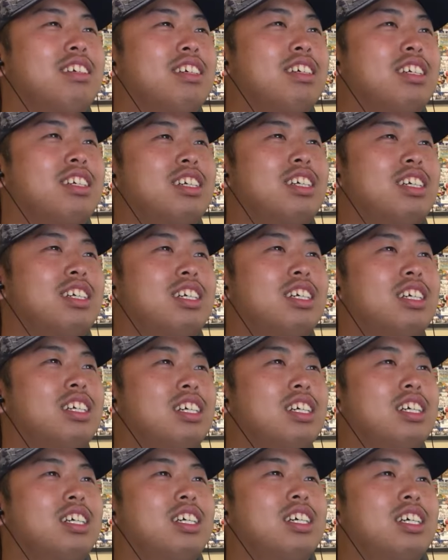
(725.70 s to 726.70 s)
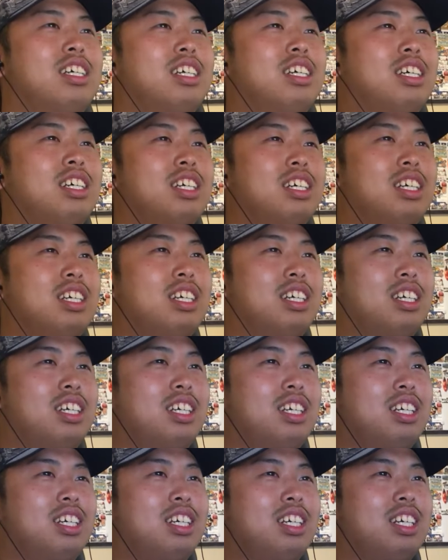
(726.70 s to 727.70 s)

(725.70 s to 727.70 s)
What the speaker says: [no speech]